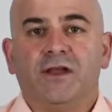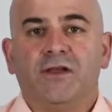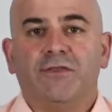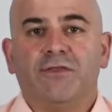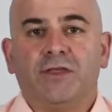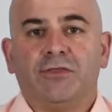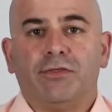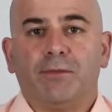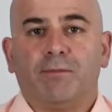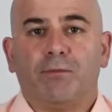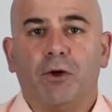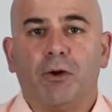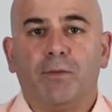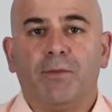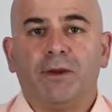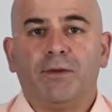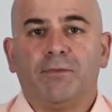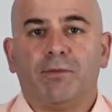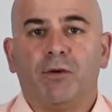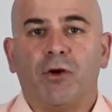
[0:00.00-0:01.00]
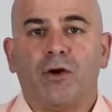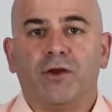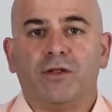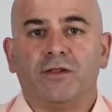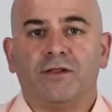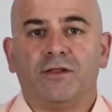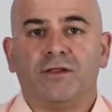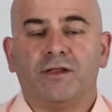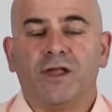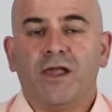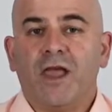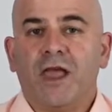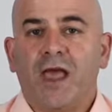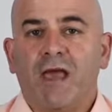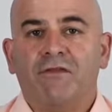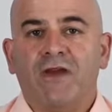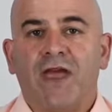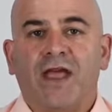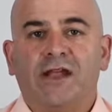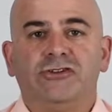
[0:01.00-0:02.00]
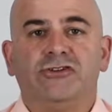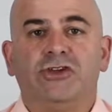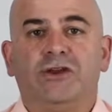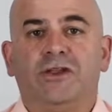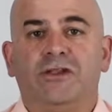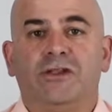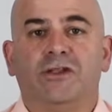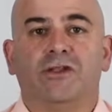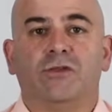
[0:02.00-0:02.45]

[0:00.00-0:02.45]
that the property prices have actually